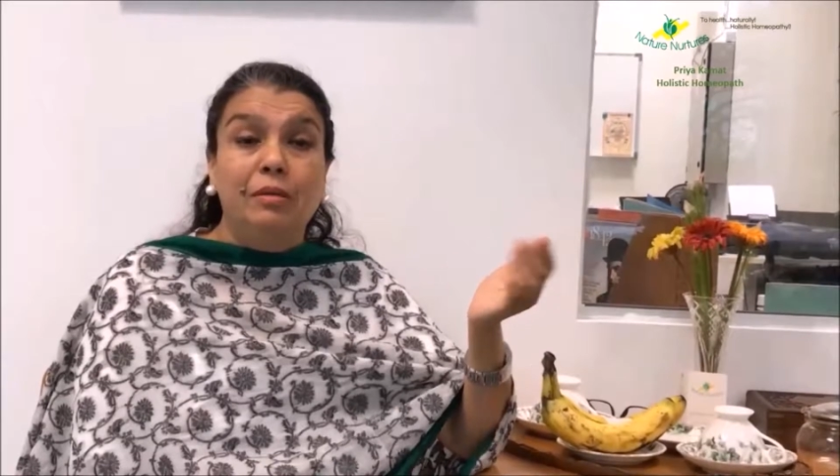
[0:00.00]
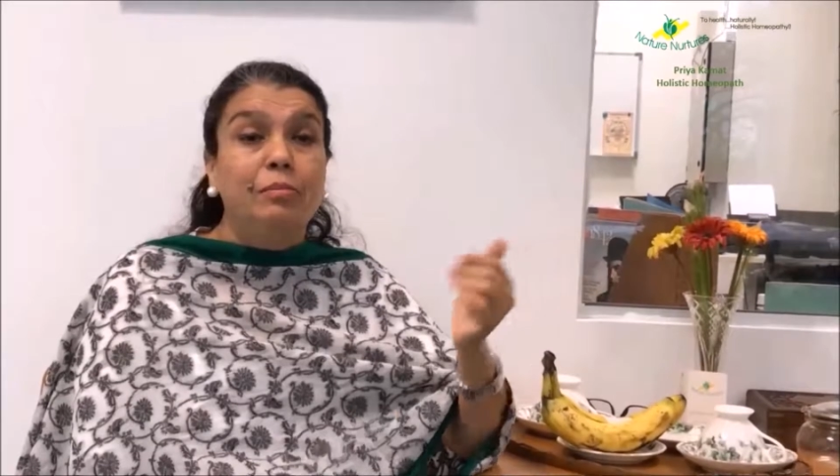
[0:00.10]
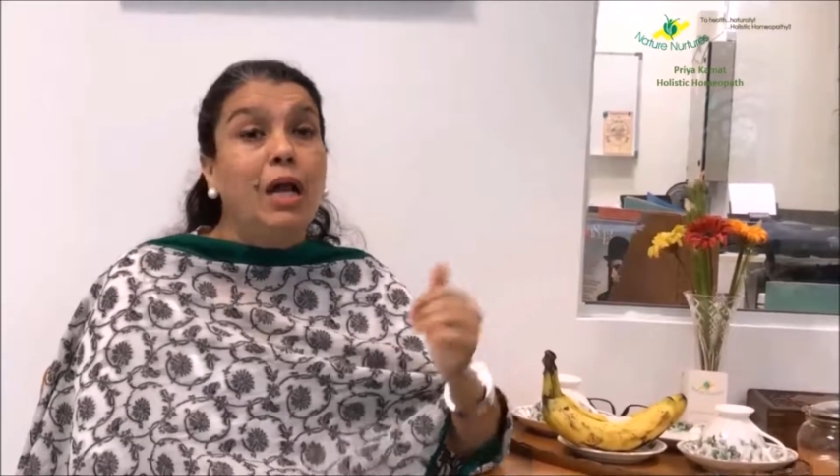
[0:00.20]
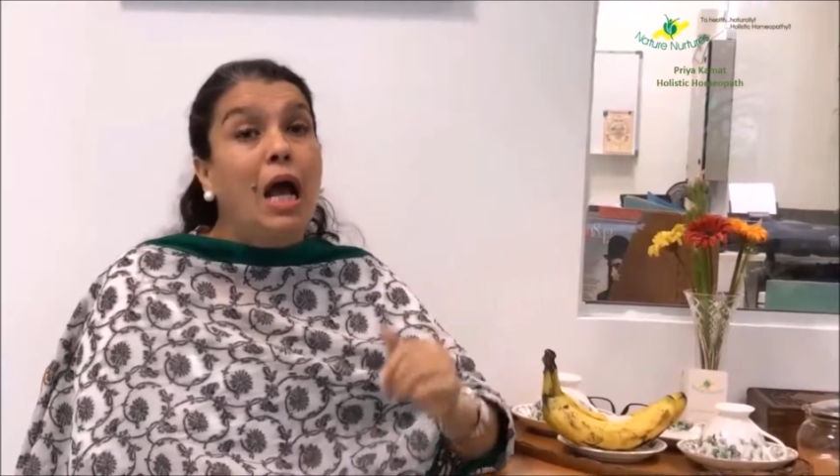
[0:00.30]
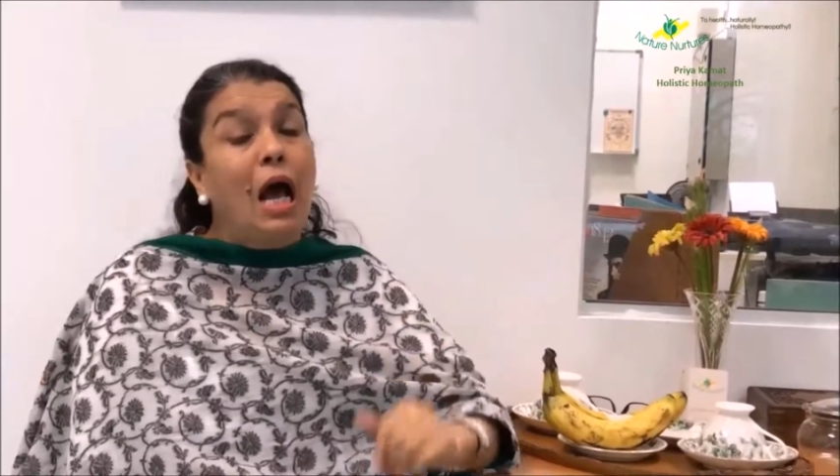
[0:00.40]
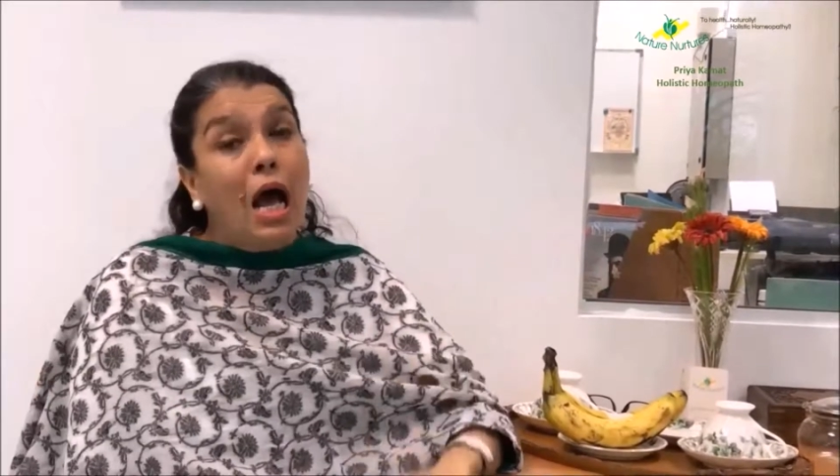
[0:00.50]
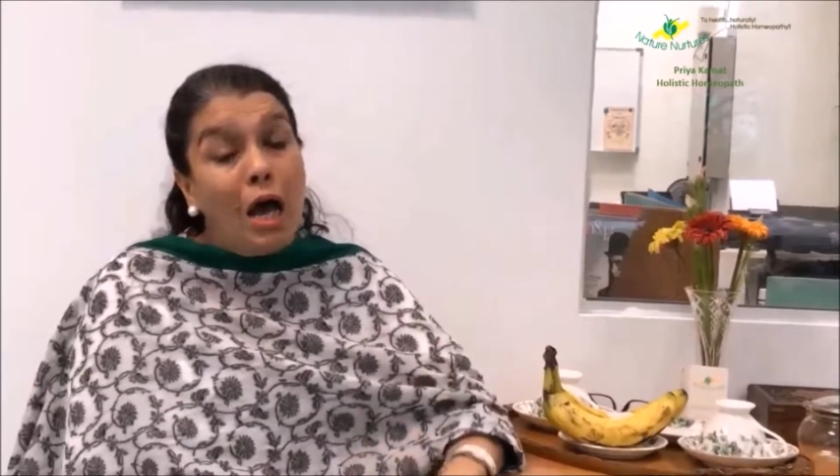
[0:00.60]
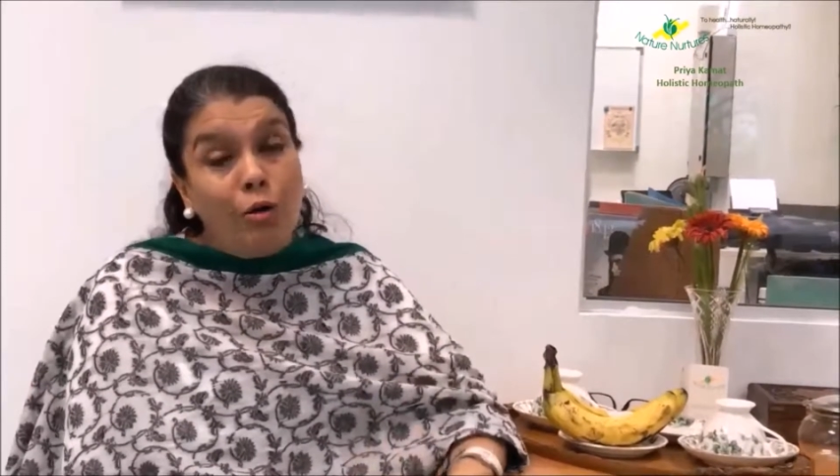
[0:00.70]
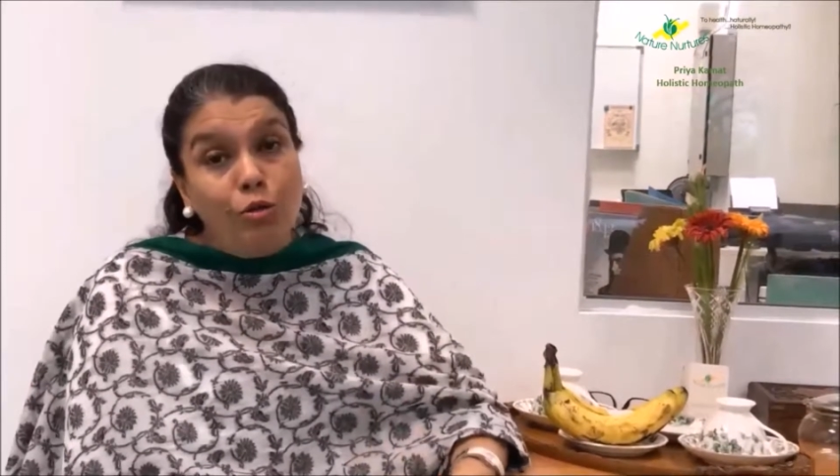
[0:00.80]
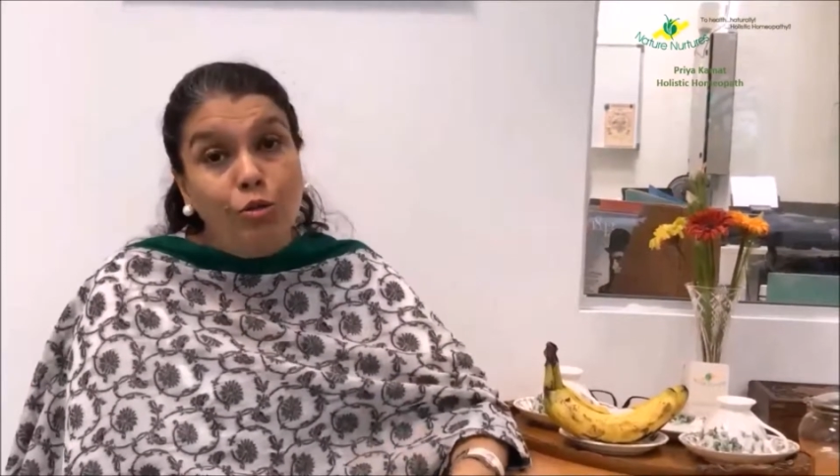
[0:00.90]
But
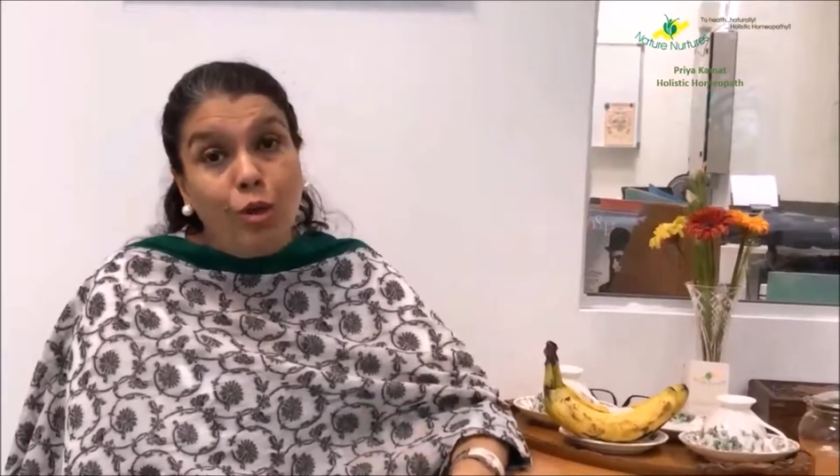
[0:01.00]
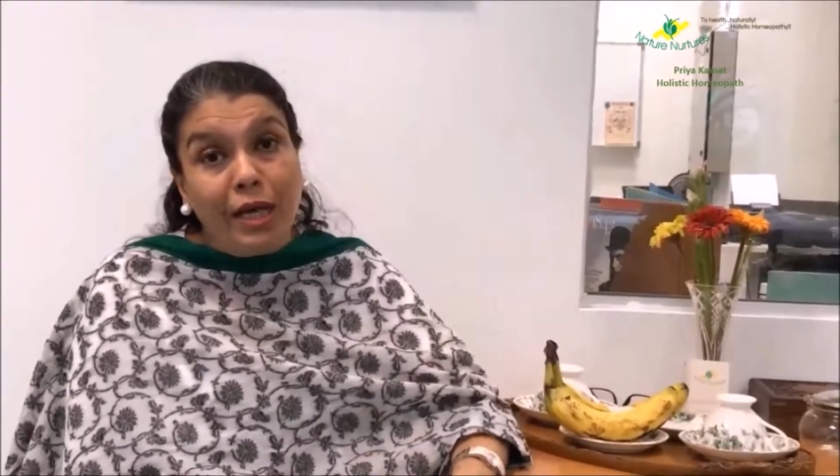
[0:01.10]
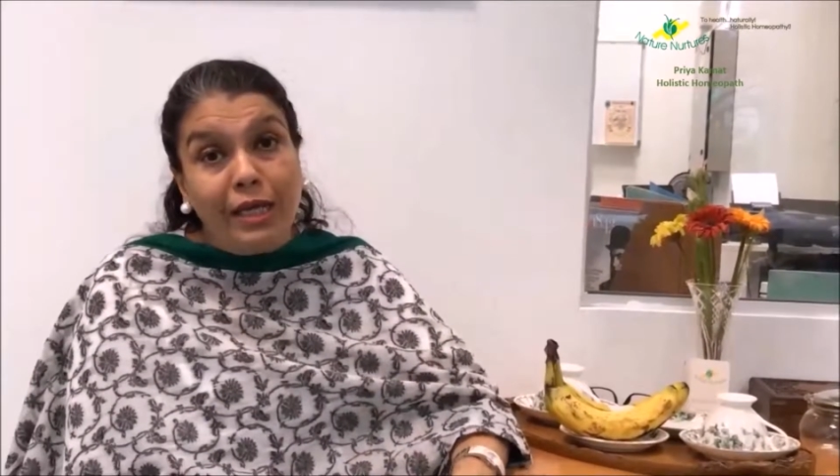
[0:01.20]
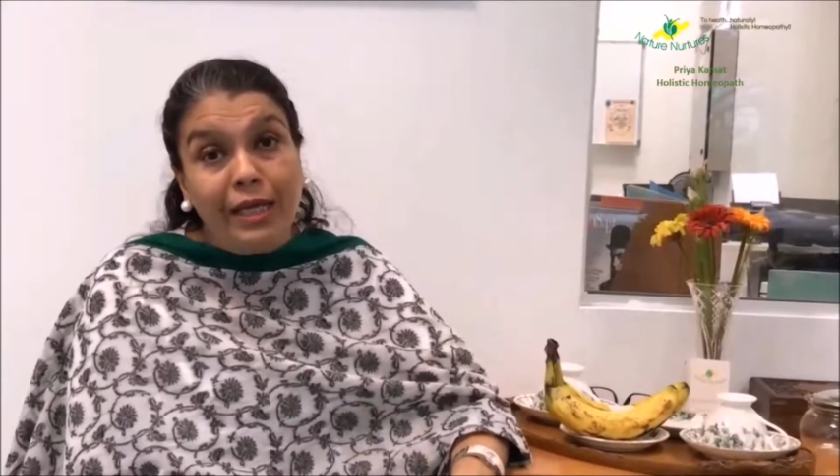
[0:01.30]
how do I